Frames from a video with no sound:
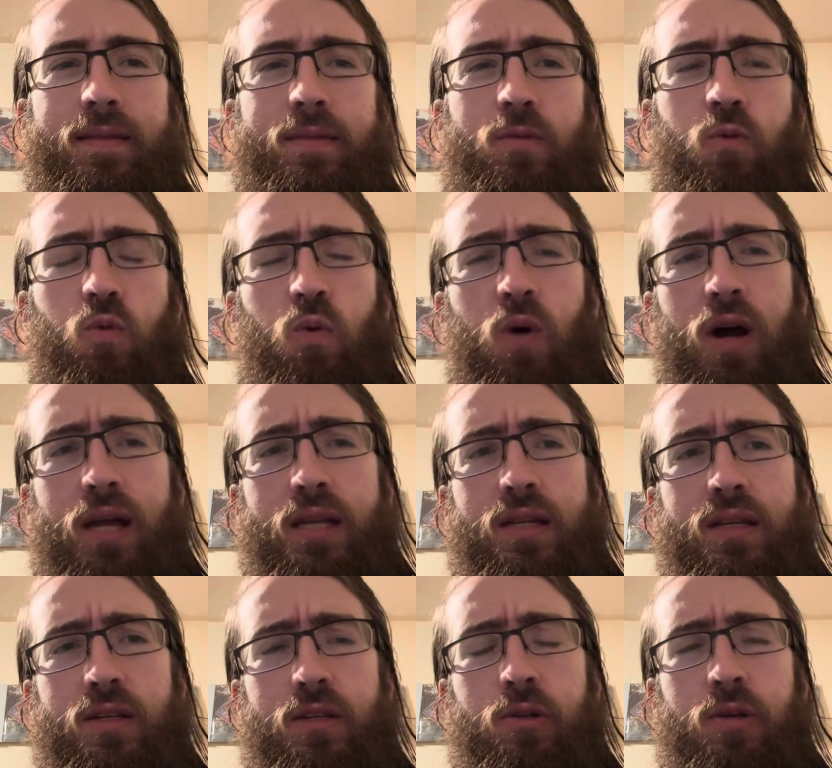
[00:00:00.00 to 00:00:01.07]
What
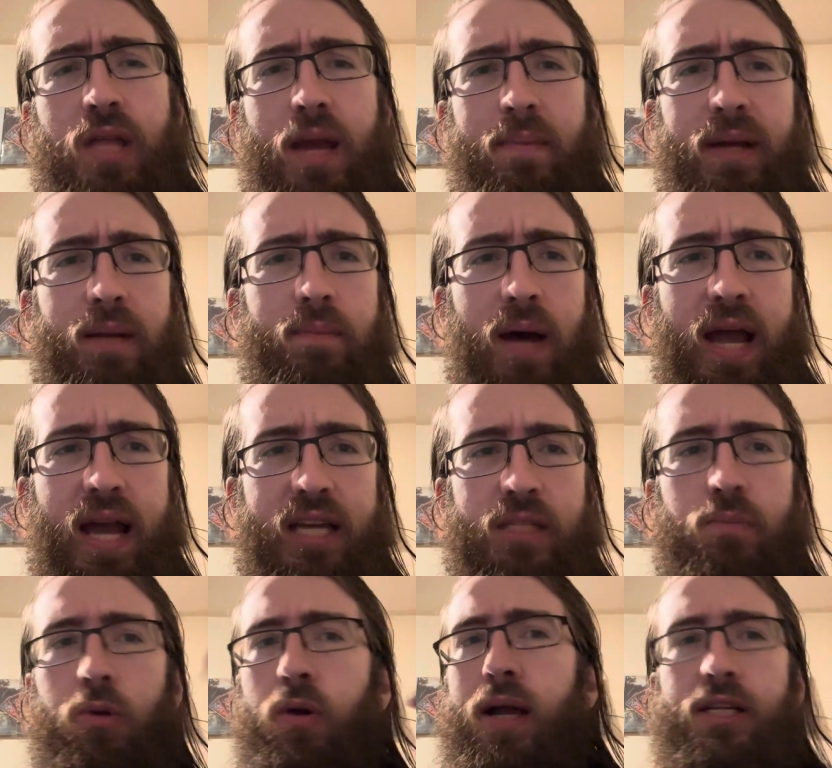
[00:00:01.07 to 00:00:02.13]
do they mean by
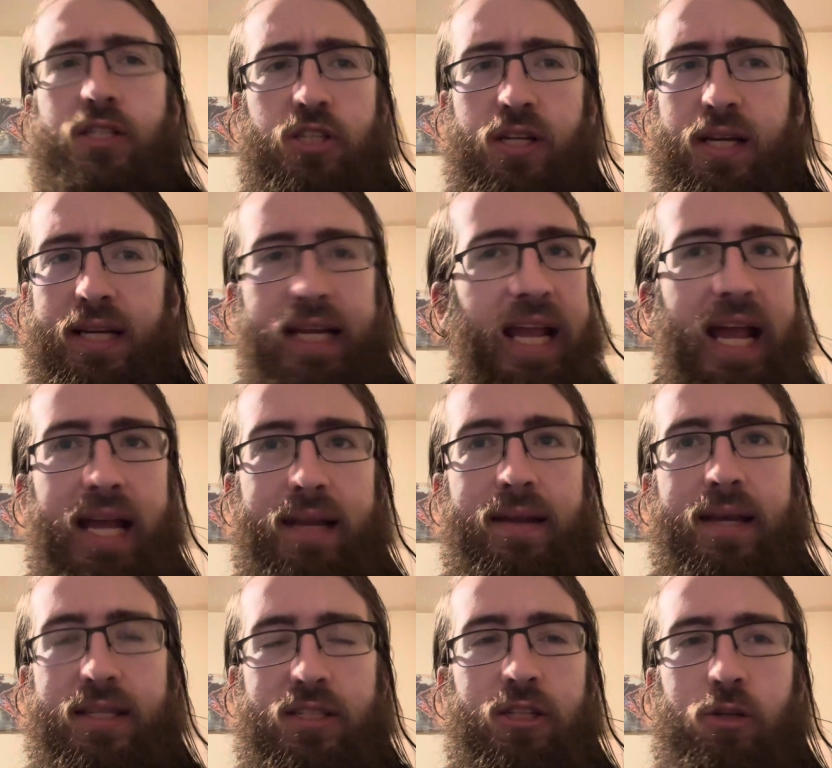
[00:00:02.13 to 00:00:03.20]
exploration? Again,
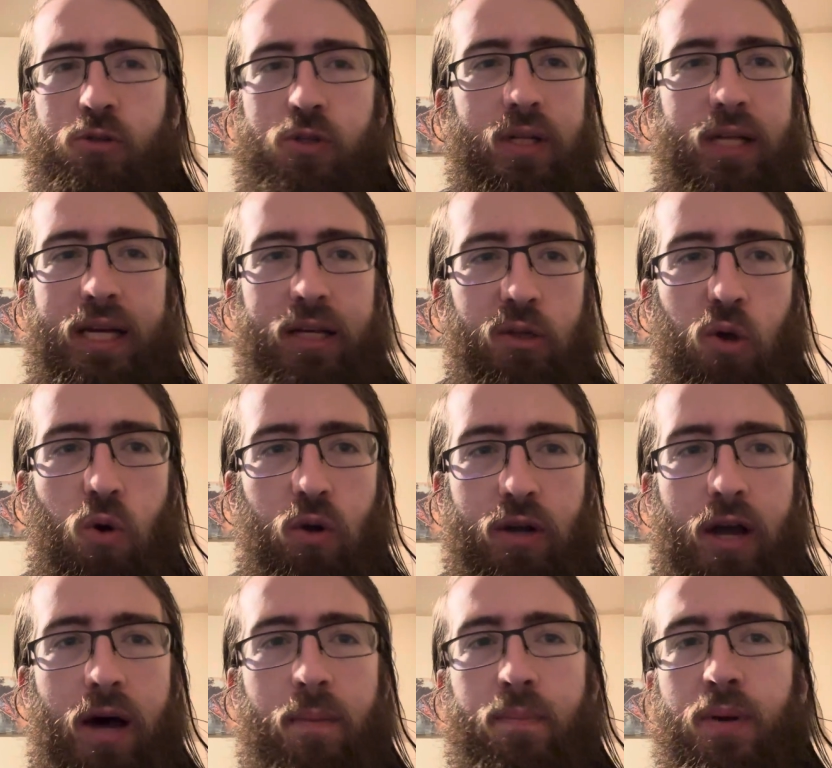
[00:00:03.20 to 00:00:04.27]
it's usually a lore
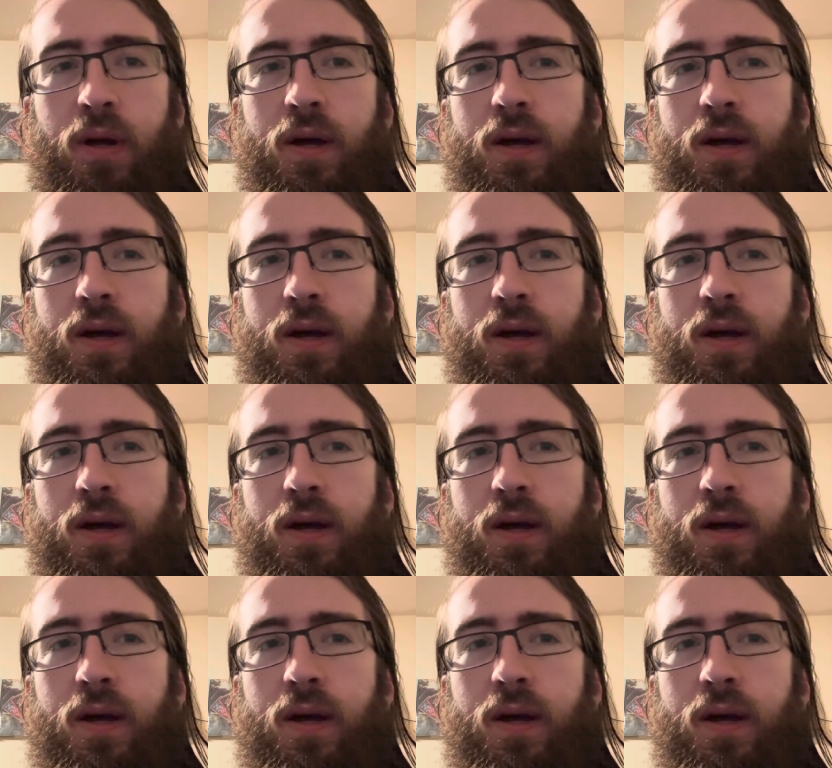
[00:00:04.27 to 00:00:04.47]
dump.